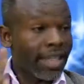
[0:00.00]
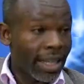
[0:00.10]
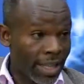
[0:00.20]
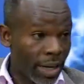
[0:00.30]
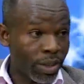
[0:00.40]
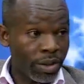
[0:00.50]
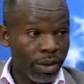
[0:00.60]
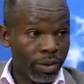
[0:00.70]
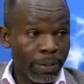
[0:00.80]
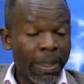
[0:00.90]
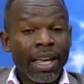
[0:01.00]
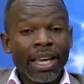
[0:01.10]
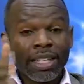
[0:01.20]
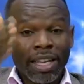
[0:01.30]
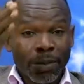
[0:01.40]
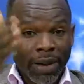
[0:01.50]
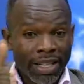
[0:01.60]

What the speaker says: That's the right way to call him. He's a liberator.